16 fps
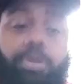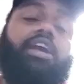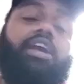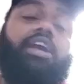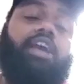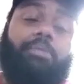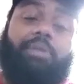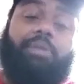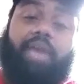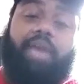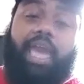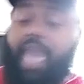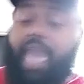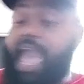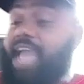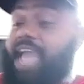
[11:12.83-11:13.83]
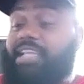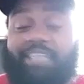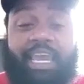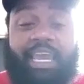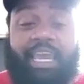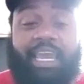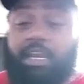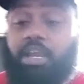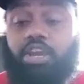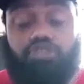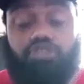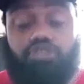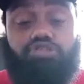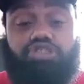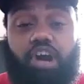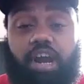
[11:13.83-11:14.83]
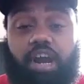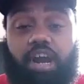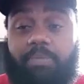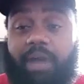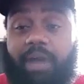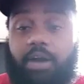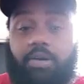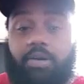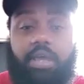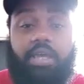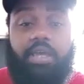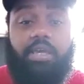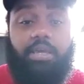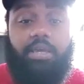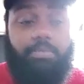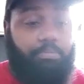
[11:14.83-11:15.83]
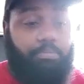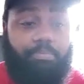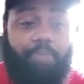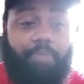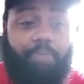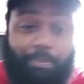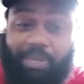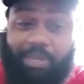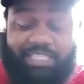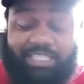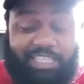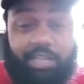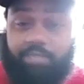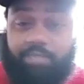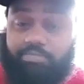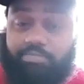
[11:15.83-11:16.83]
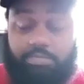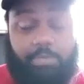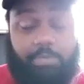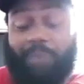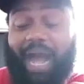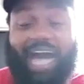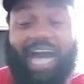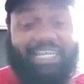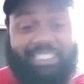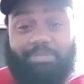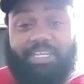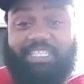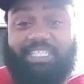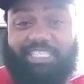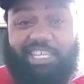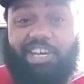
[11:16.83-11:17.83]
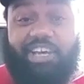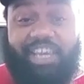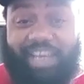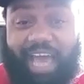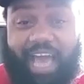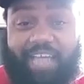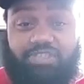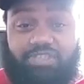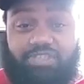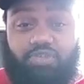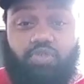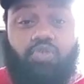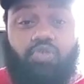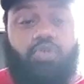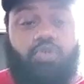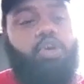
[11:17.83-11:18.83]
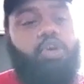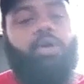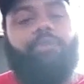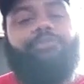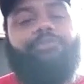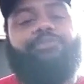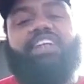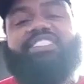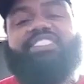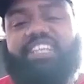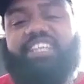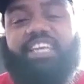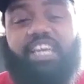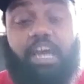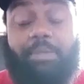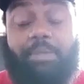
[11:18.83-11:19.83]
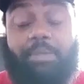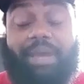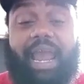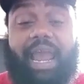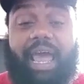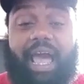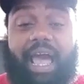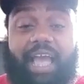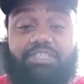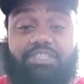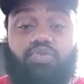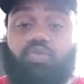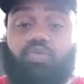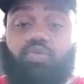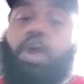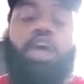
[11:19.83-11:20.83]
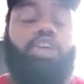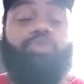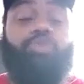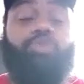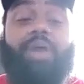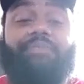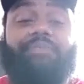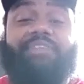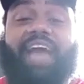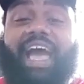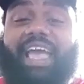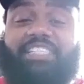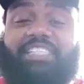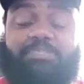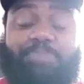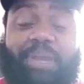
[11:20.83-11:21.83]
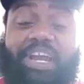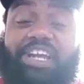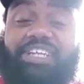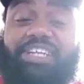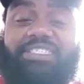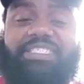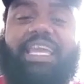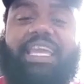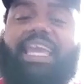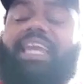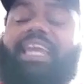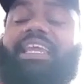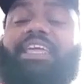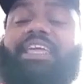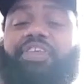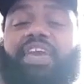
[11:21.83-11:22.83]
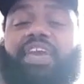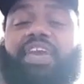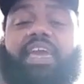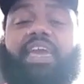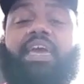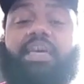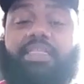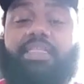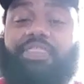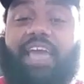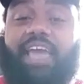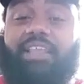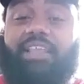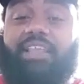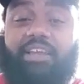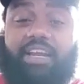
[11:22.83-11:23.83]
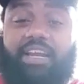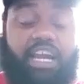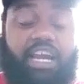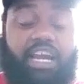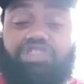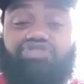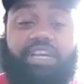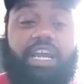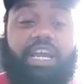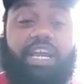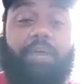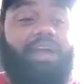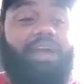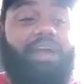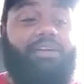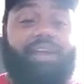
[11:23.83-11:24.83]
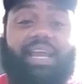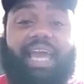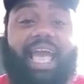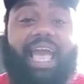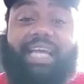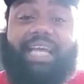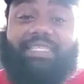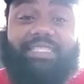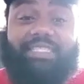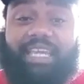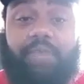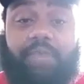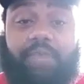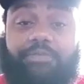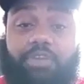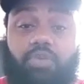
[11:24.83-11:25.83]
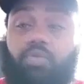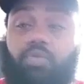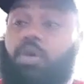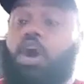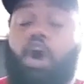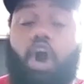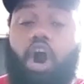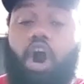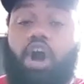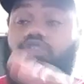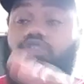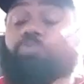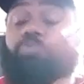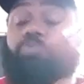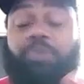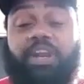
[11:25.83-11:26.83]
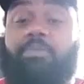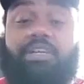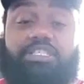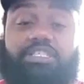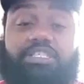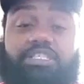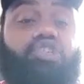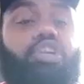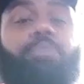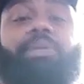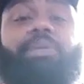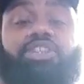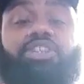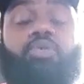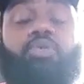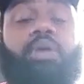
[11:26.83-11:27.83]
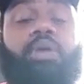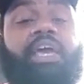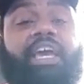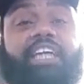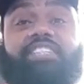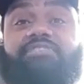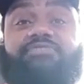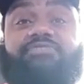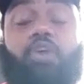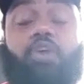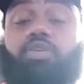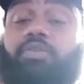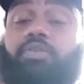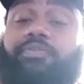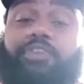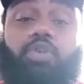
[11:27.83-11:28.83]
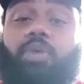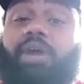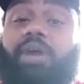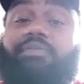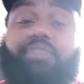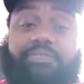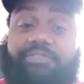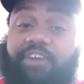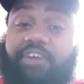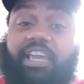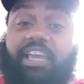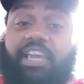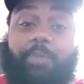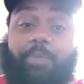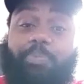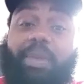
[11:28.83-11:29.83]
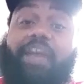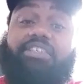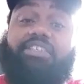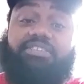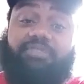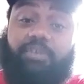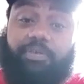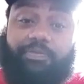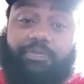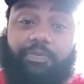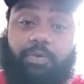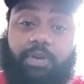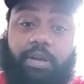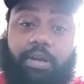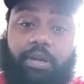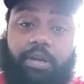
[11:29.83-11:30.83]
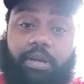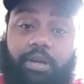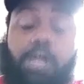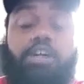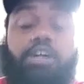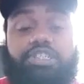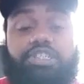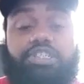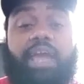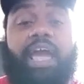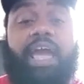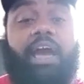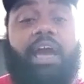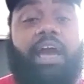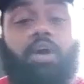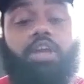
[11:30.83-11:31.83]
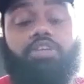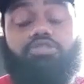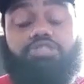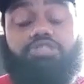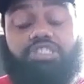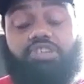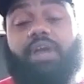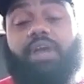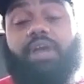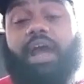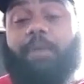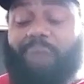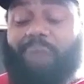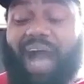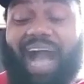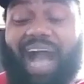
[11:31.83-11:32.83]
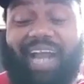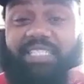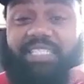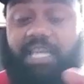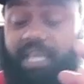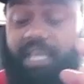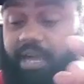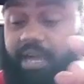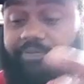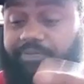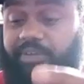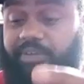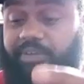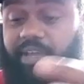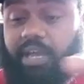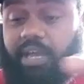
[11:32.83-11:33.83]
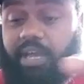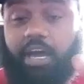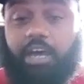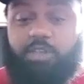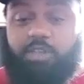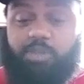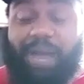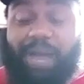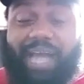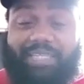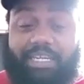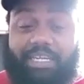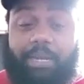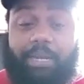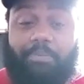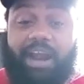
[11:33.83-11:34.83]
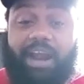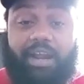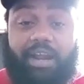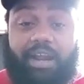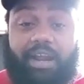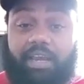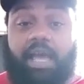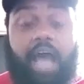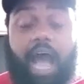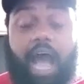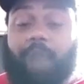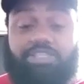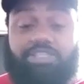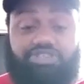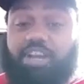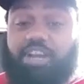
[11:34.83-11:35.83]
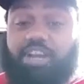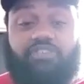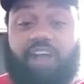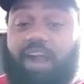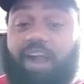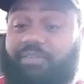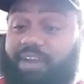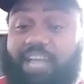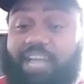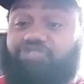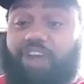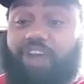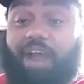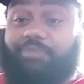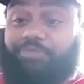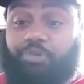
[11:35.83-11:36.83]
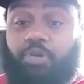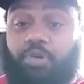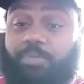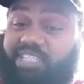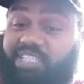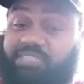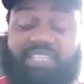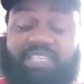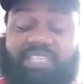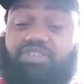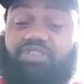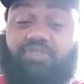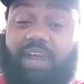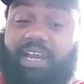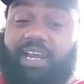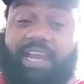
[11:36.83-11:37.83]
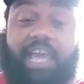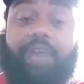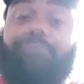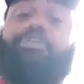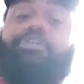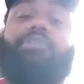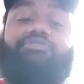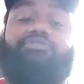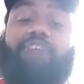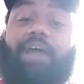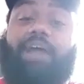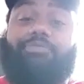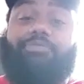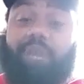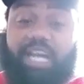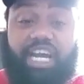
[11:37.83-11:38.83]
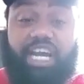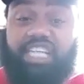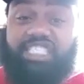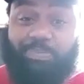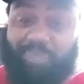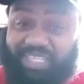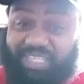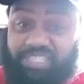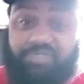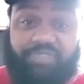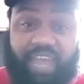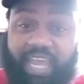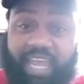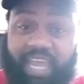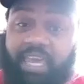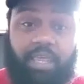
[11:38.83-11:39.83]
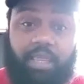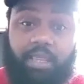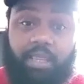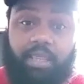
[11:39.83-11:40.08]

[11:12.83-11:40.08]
you're coming at 18, you talking about might be still possibly still in high school or freshly coming out of high school. You have not experienced anything that the country, America, has to give to you. All you pretty much is going to be doing is voting for whoever the fuck your parents vote for. So mm-hmm. now you still got pockets of, uh, of spots in America. I'm a truck driver and I drive through them because I'm telling you right now, if you ever drive through Macungie, Pennsylvania,